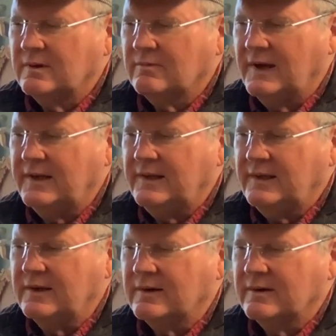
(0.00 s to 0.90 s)
Right
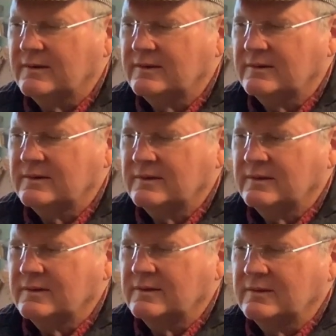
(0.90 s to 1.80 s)
here
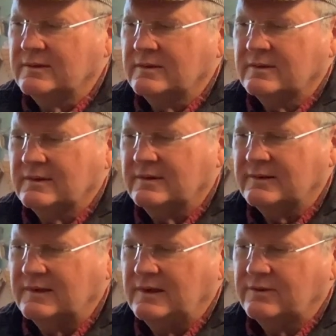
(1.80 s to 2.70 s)
is a
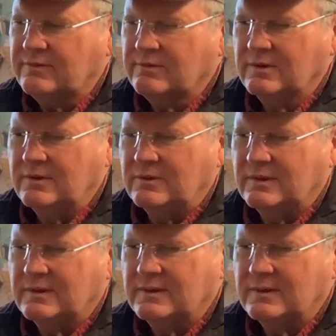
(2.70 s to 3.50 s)
little screw